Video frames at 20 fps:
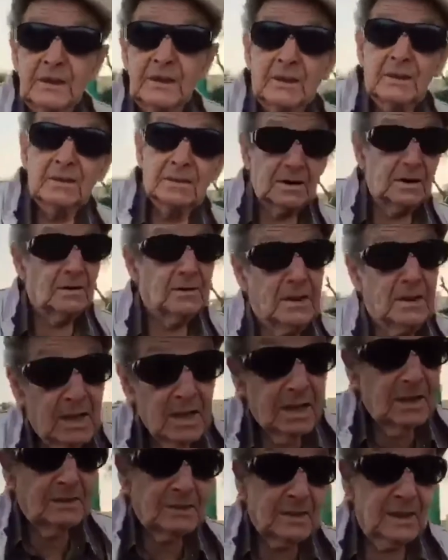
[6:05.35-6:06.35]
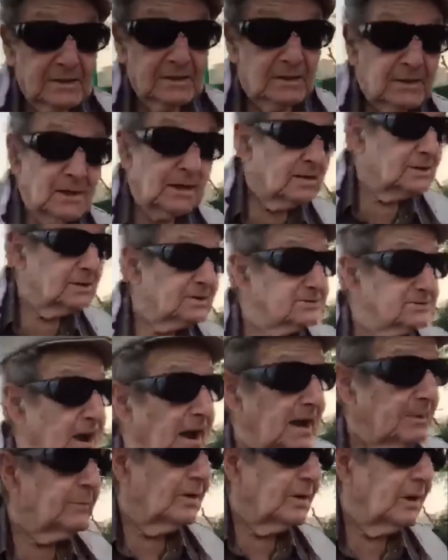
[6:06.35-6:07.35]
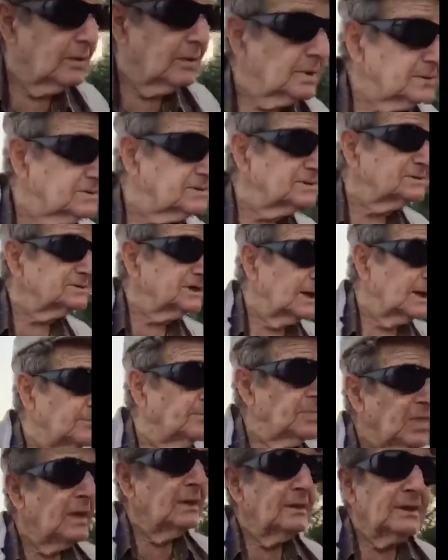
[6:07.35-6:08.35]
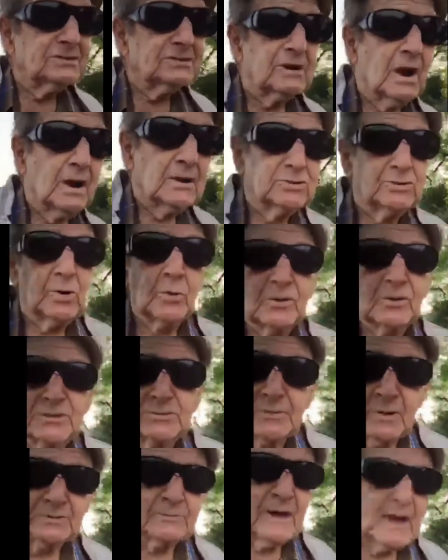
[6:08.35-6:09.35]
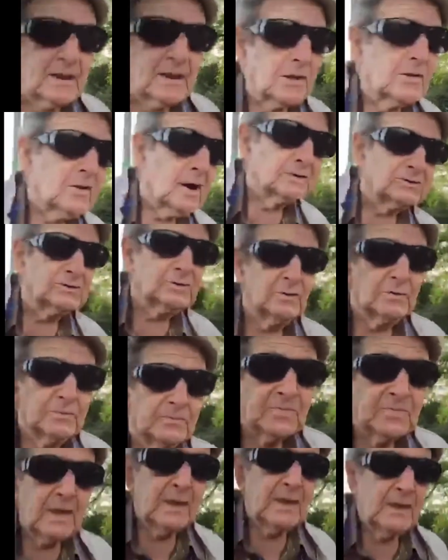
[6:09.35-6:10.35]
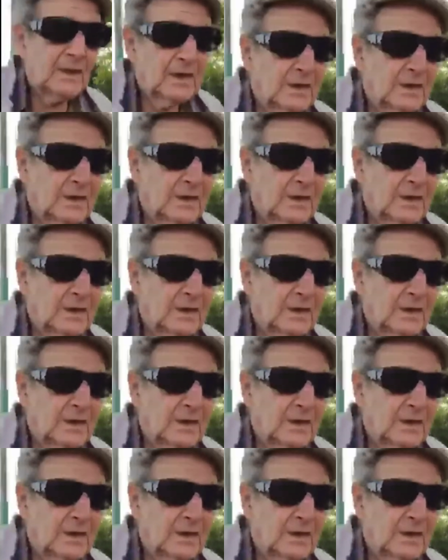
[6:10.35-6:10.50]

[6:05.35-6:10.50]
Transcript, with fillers: win. You know, uh, this guy, uh, what's his name? This cartoonist one made a cartoon.